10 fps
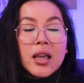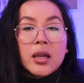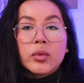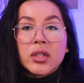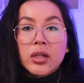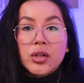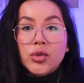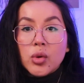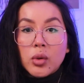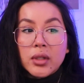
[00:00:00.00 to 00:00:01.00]
It was a
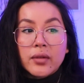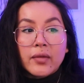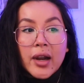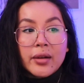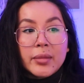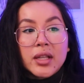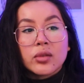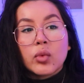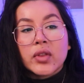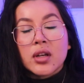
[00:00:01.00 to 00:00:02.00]
controlled
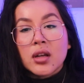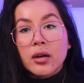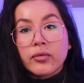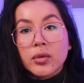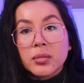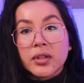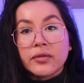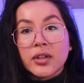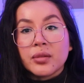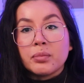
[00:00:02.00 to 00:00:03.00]
environment with enough room to
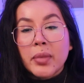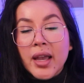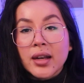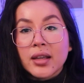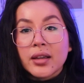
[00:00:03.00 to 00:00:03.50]
fit a bed